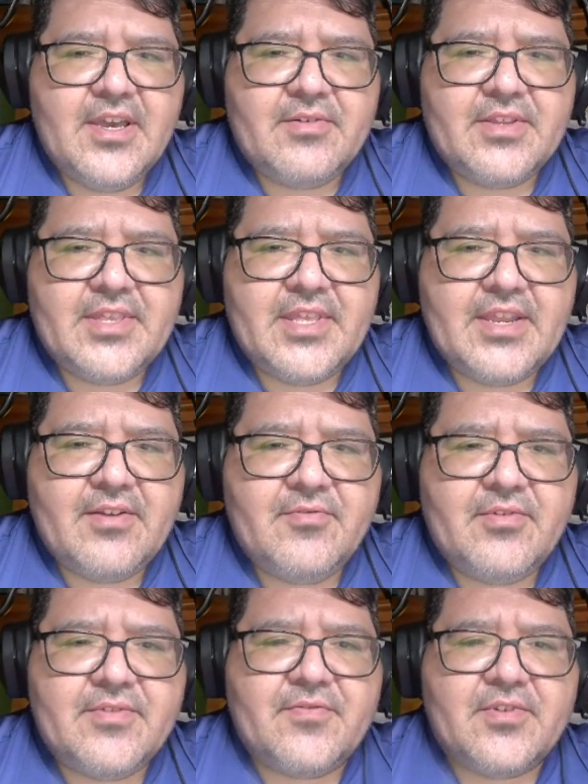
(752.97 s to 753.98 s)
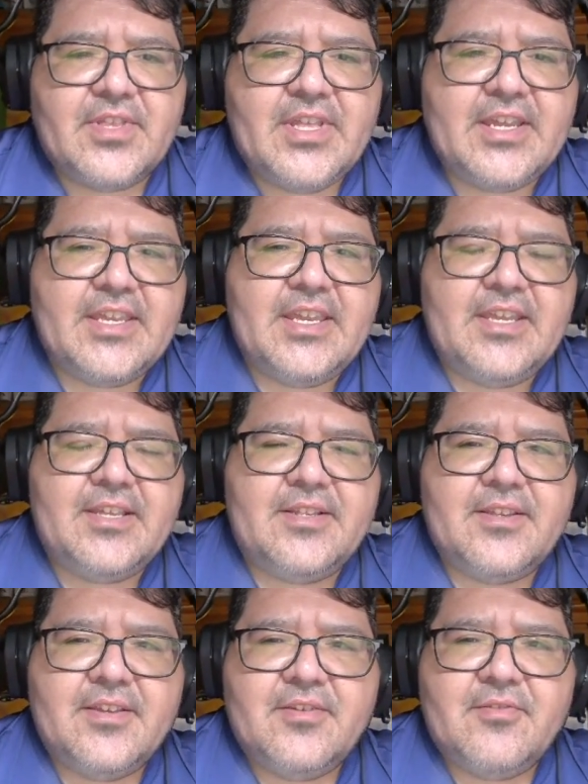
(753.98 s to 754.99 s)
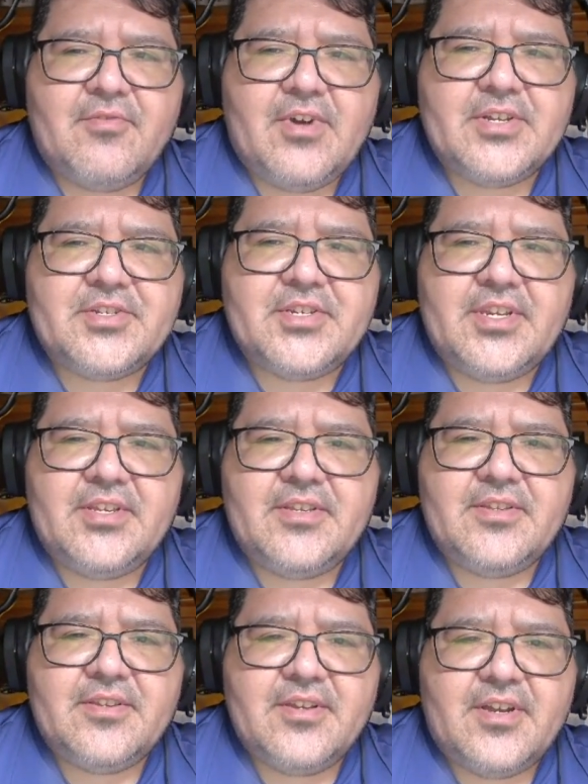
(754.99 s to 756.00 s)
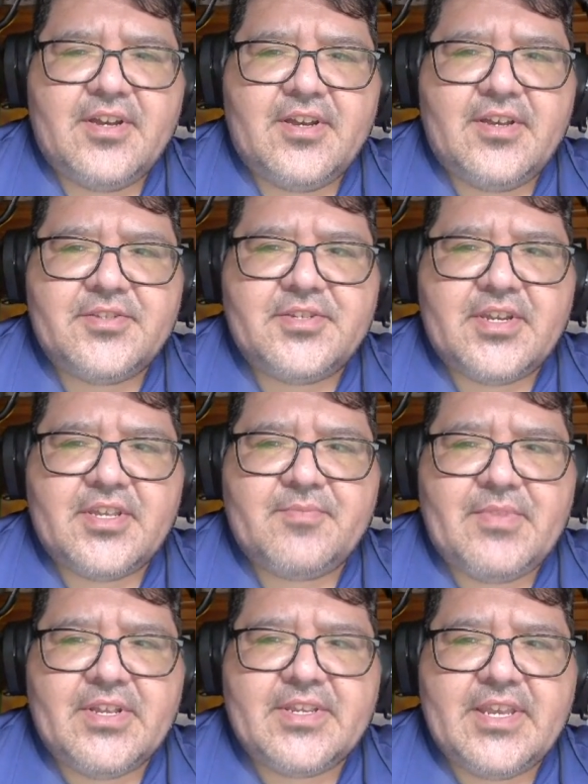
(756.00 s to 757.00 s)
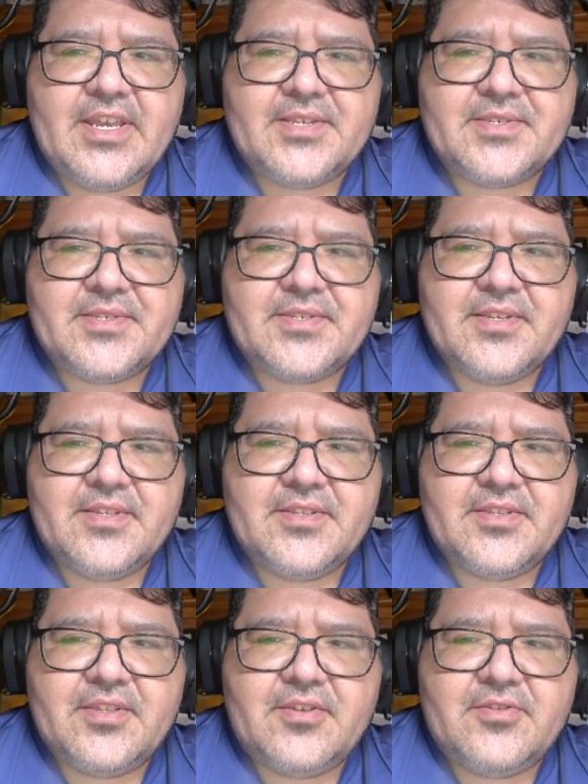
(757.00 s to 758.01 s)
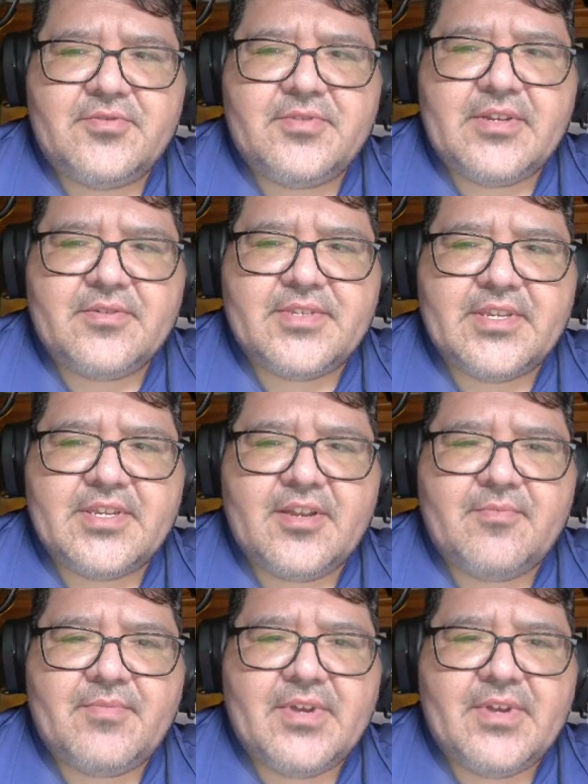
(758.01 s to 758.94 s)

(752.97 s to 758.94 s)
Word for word: I want to thank everyone for liking, watching. Uh, check out the podcast, the YouTube channel. Take care. Bye.